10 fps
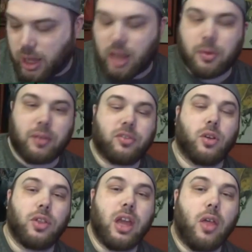Anyway,
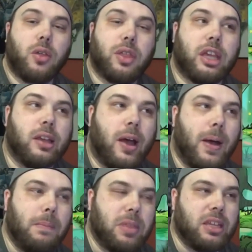so the other thing
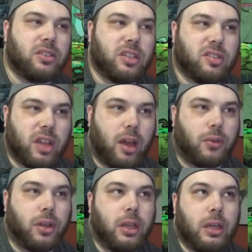is the sound.